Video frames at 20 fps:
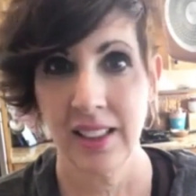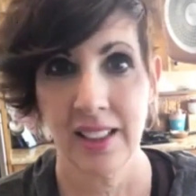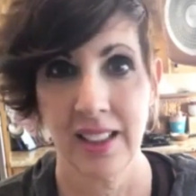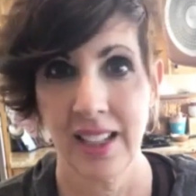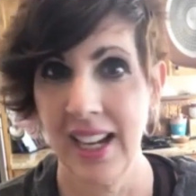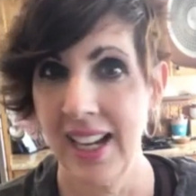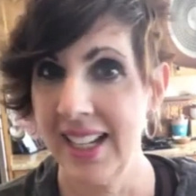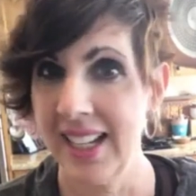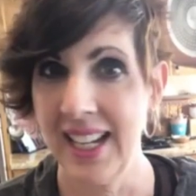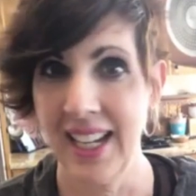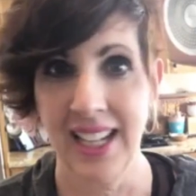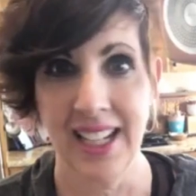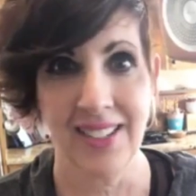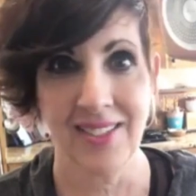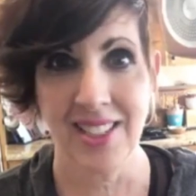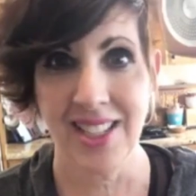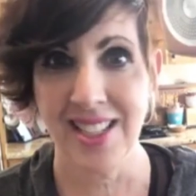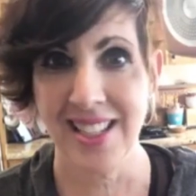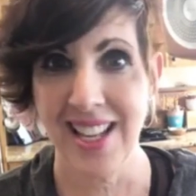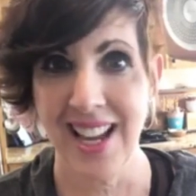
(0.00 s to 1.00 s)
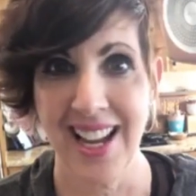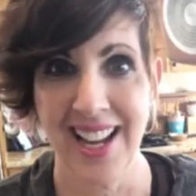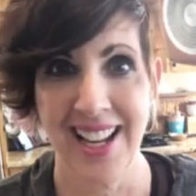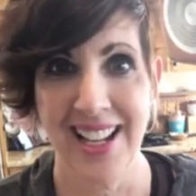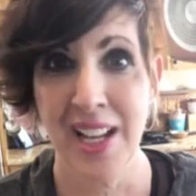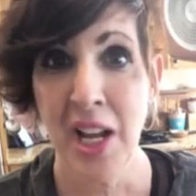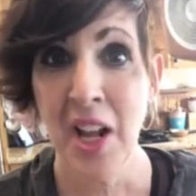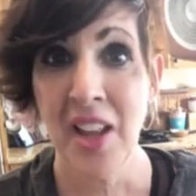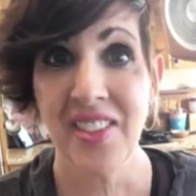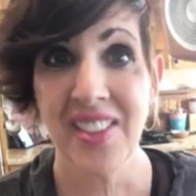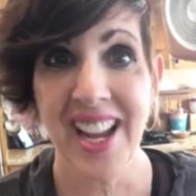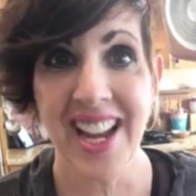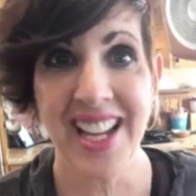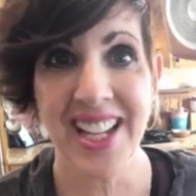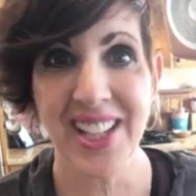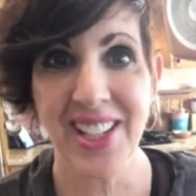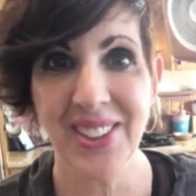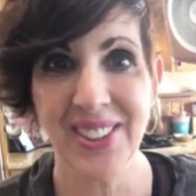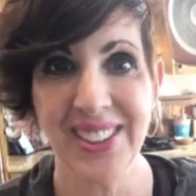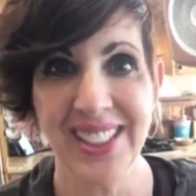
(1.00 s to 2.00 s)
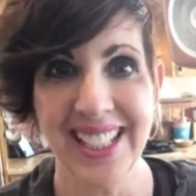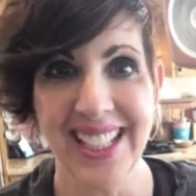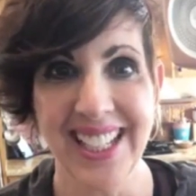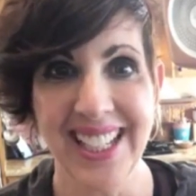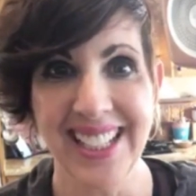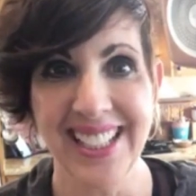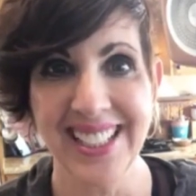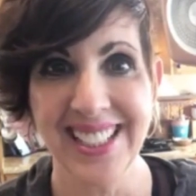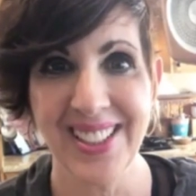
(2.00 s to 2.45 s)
I can't even say it. Thank you, Lynn.